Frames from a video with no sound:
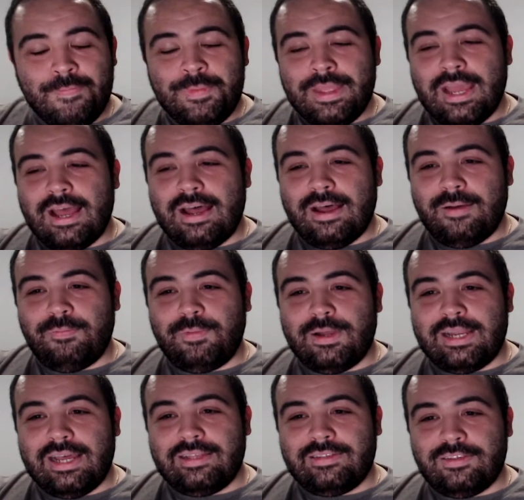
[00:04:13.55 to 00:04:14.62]

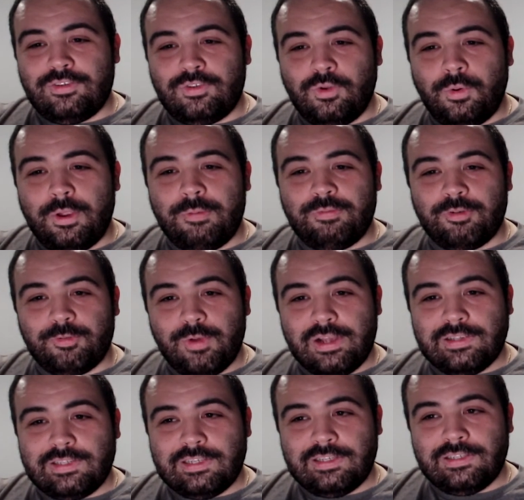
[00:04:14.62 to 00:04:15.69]
But as the story
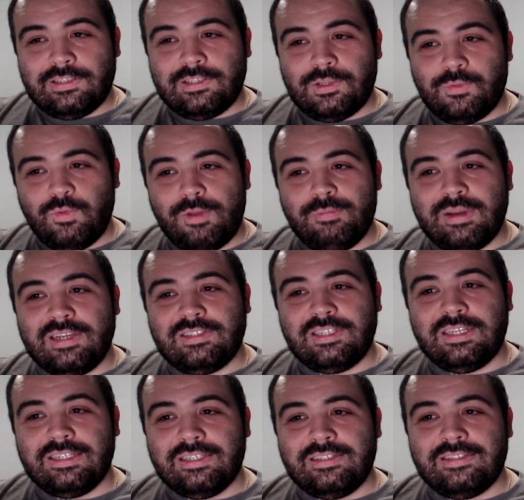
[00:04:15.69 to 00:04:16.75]
progresses, we
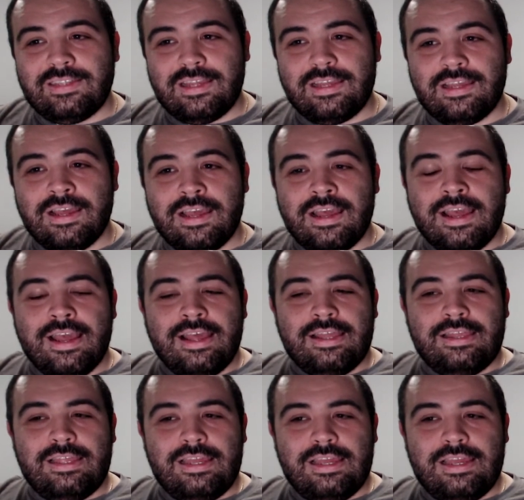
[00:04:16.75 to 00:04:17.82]
basically see
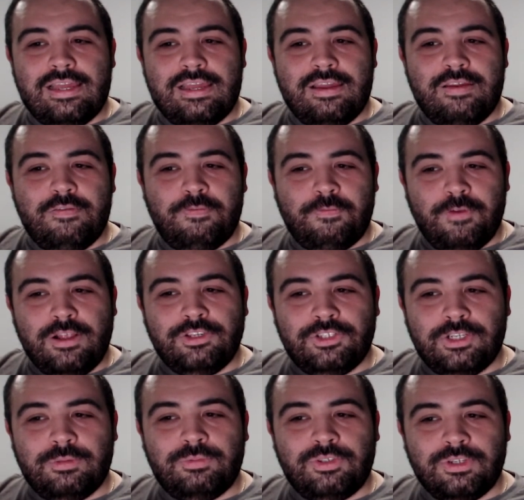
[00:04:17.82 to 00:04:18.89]
the
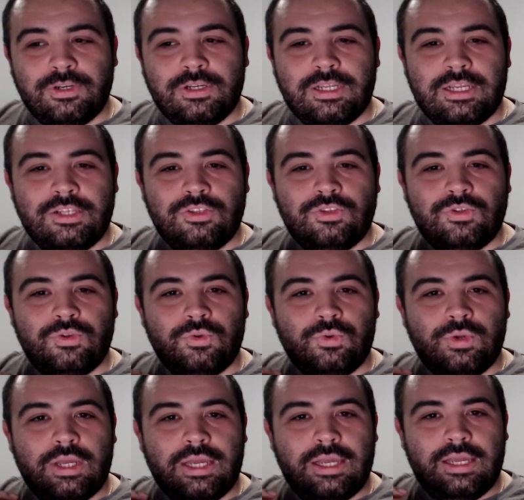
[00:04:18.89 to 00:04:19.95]
friendship turn
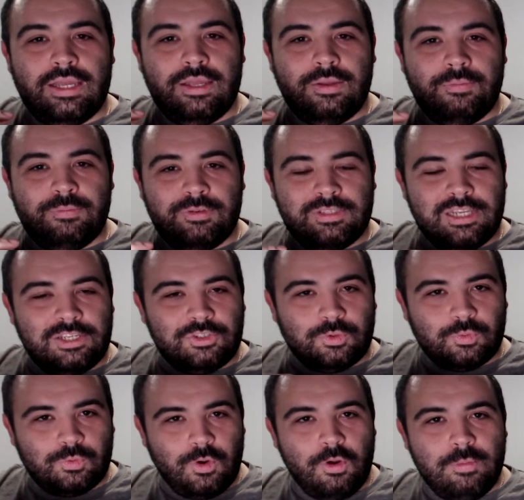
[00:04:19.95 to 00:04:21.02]
into a potential
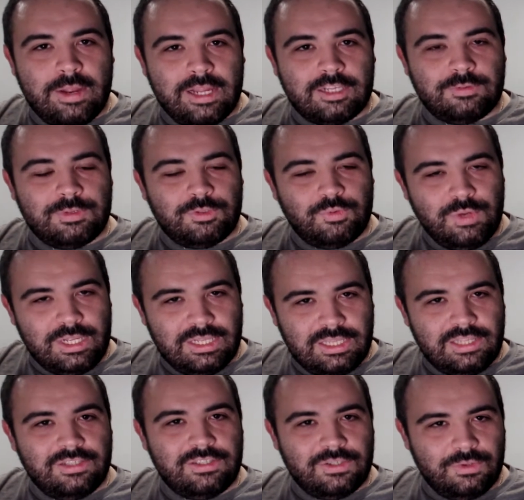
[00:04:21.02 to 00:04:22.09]
romance between
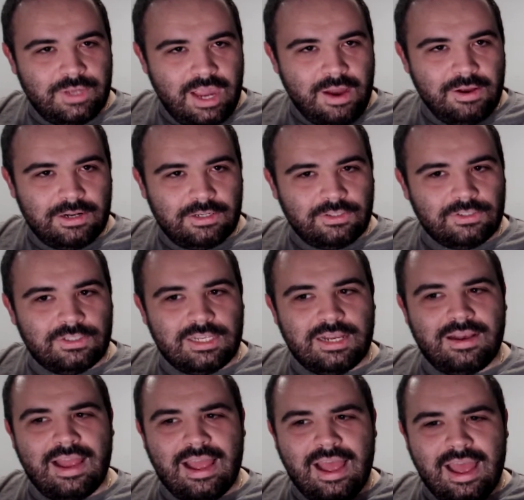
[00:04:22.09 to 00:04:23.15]
these two characters
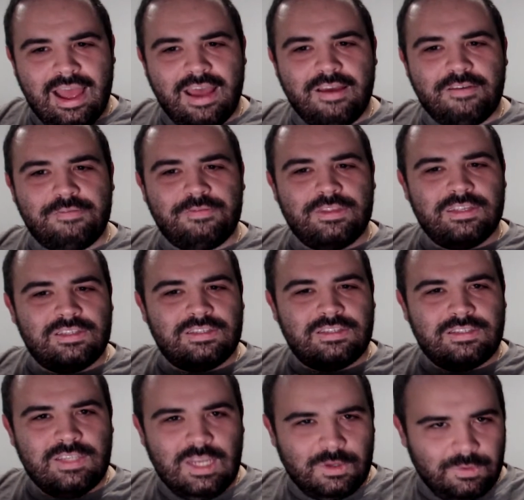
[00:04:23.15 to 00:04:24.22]
that have this
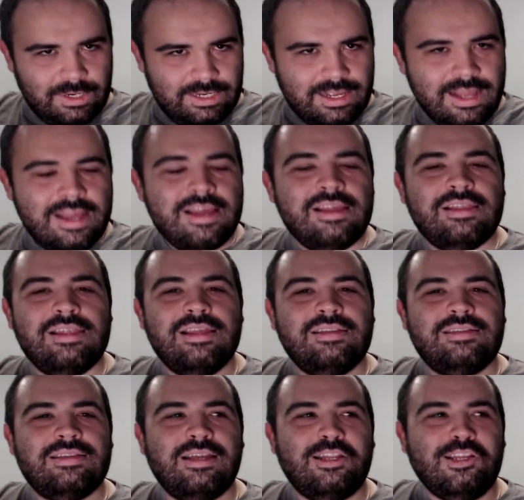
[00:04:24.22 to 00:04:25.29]
secret,
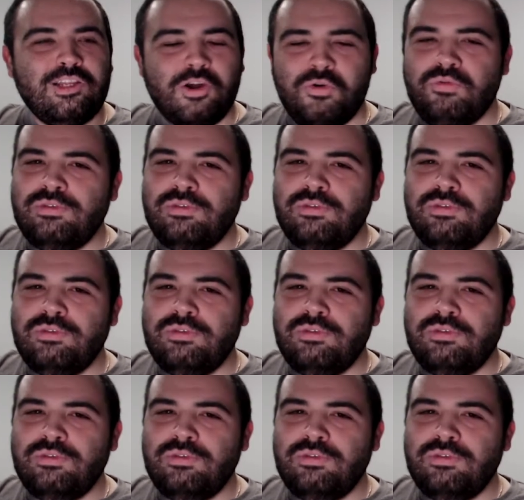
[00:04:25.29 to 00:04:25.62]
this alone